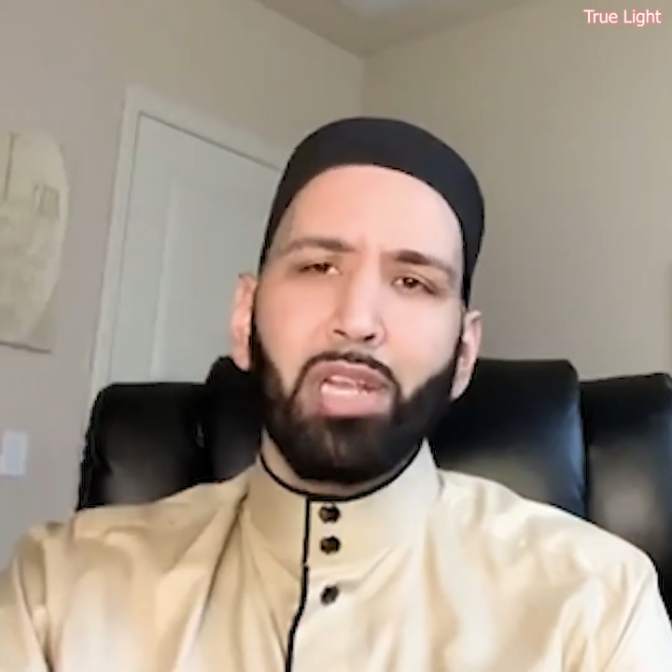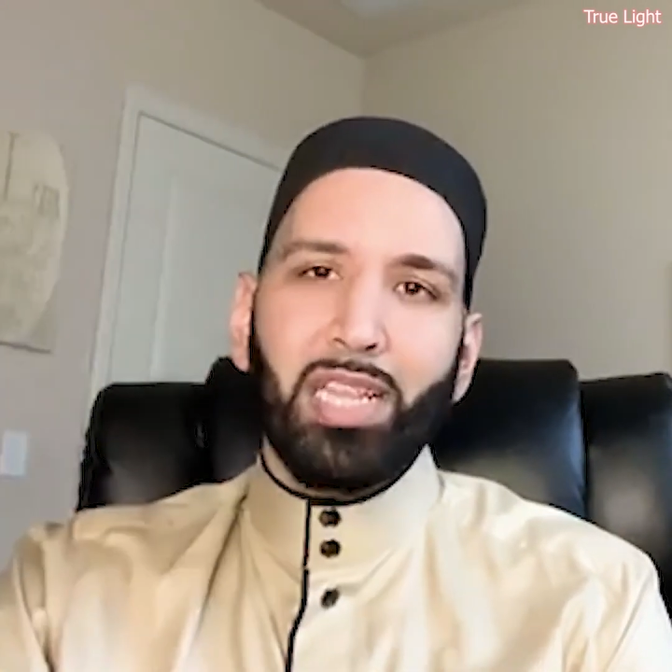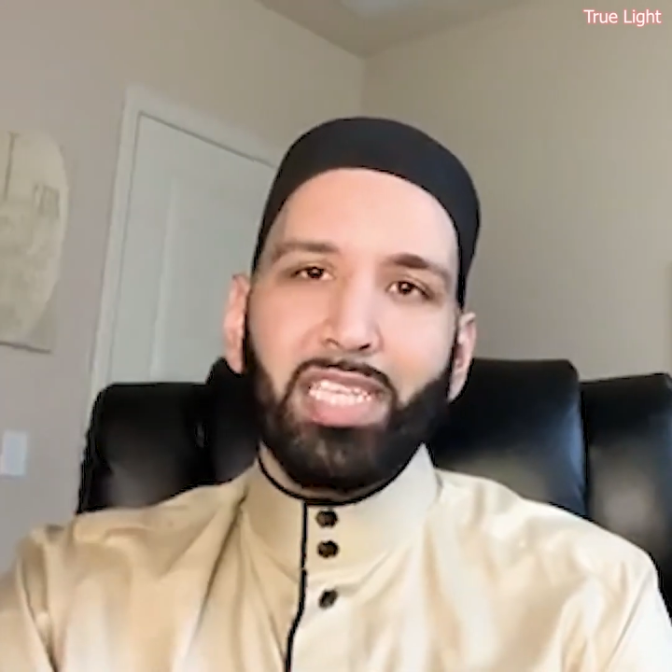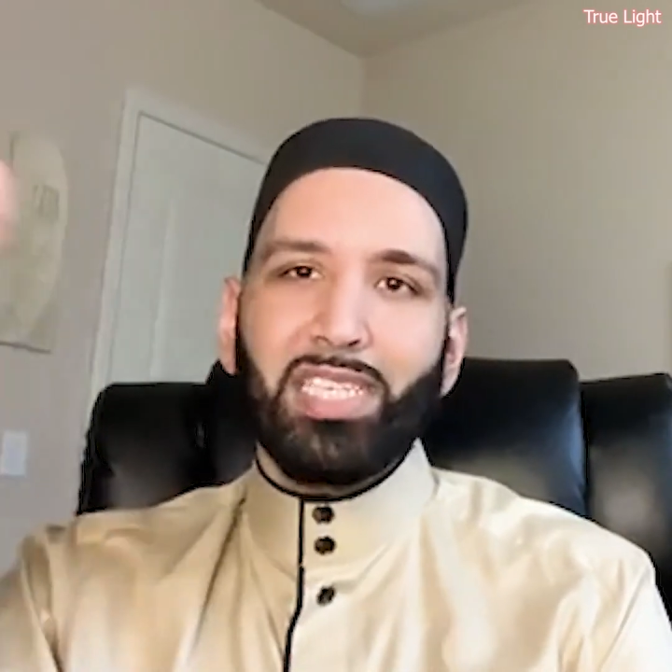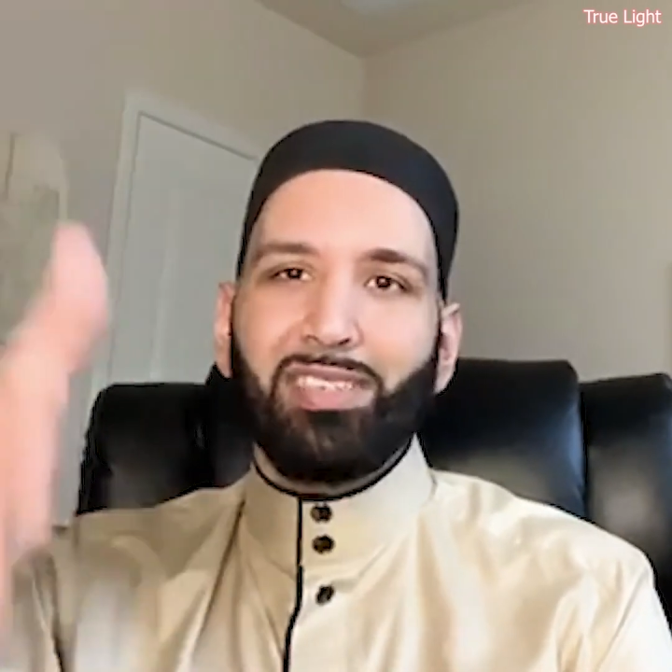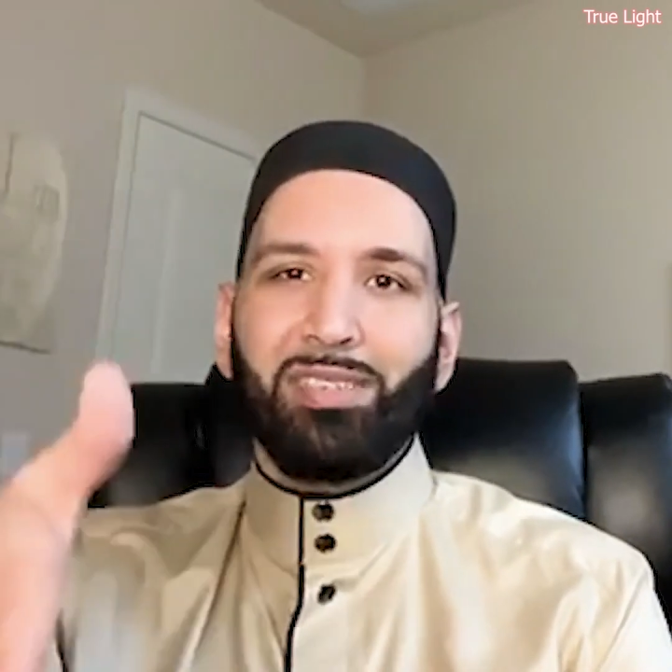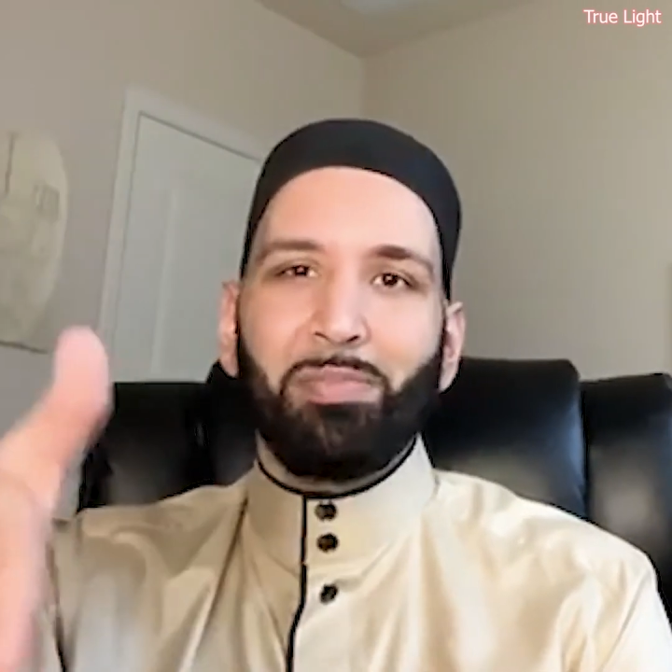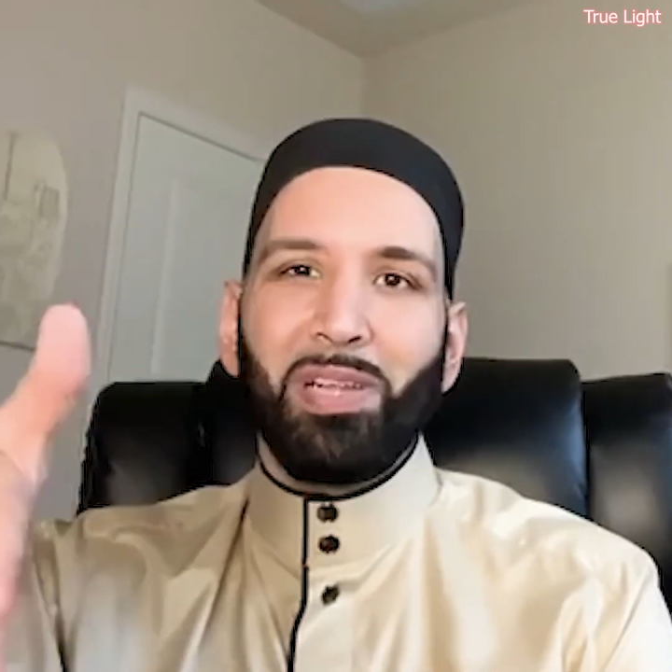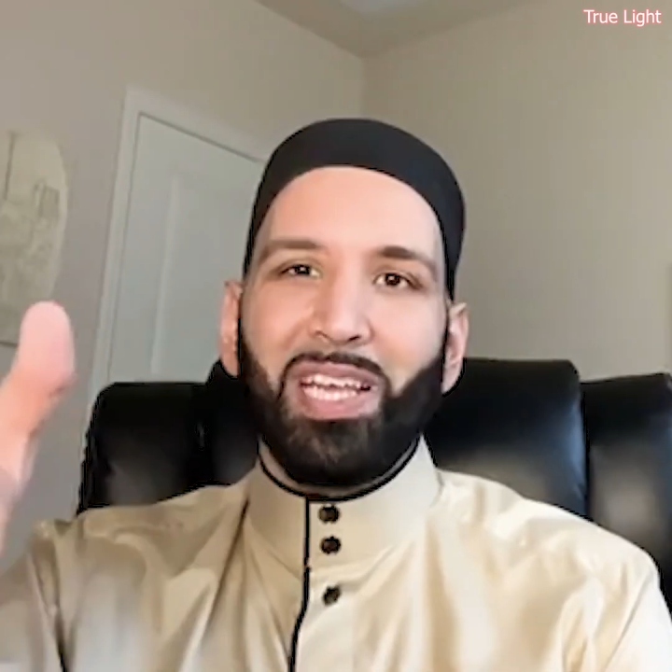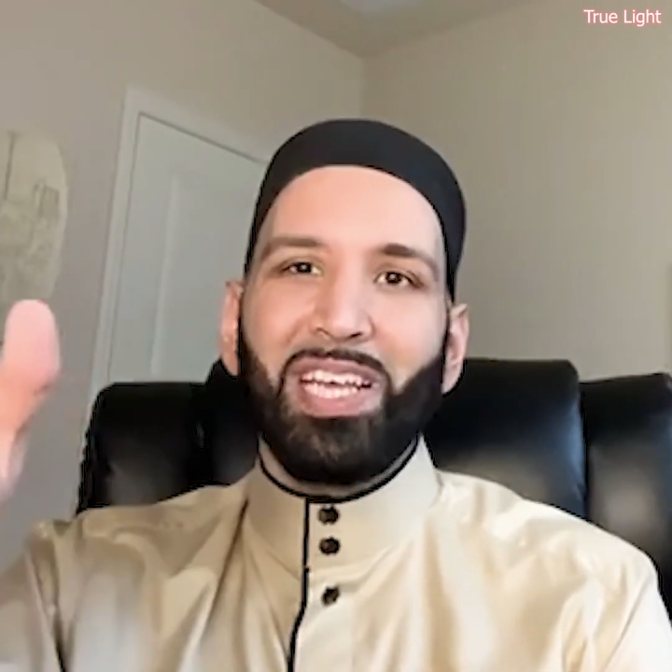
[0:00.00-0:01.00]
Bring this into
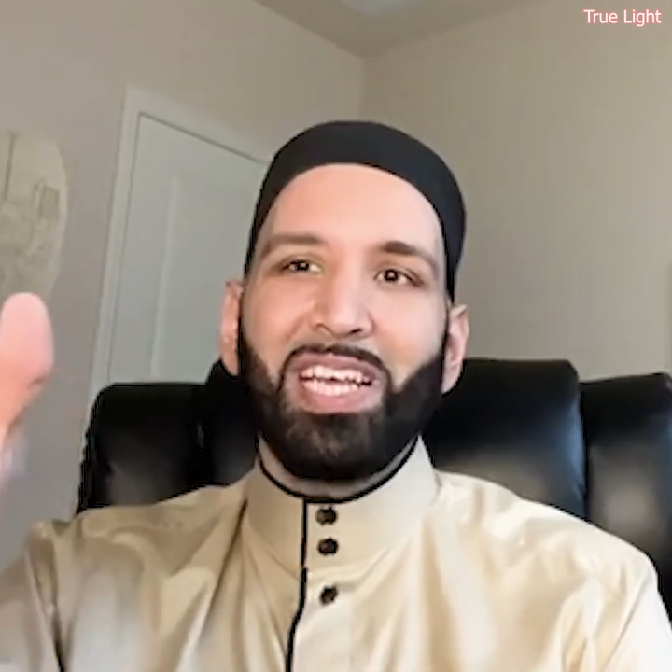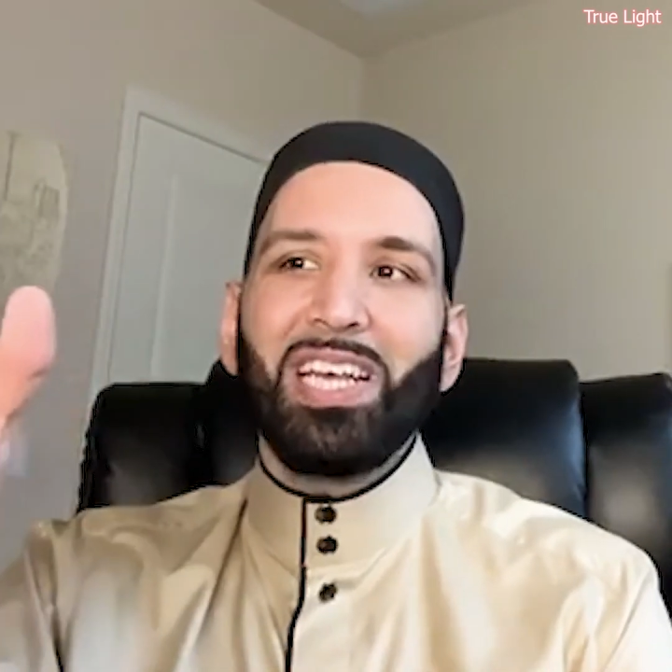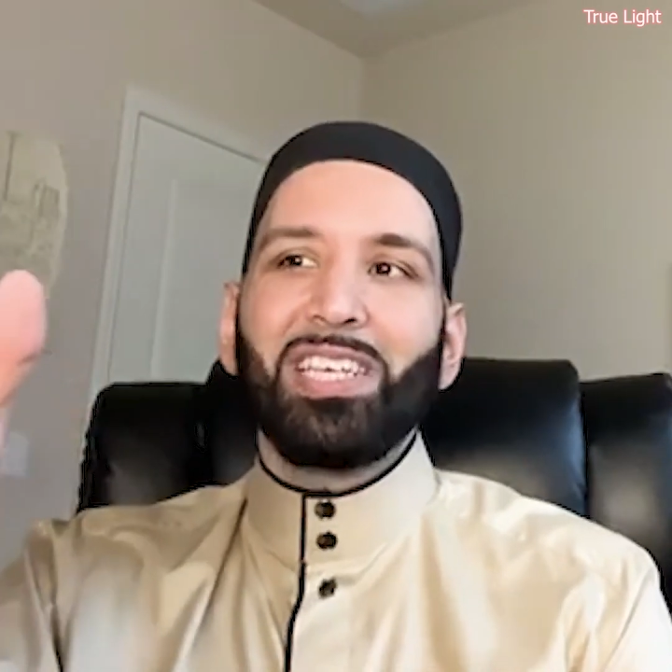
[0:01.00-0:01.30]
play.